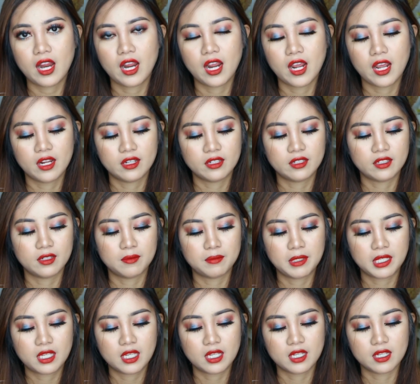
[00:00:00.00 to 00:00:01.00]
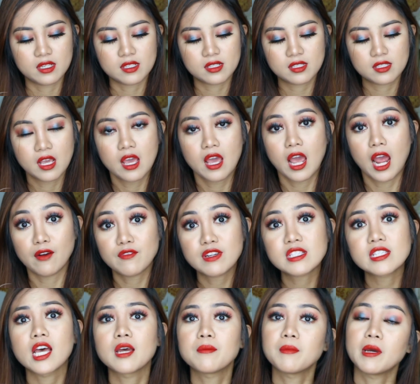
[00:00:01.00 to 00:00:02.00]
and because
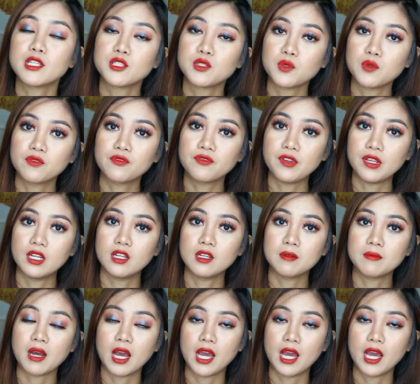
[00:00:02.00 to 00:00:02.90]
every time I do film,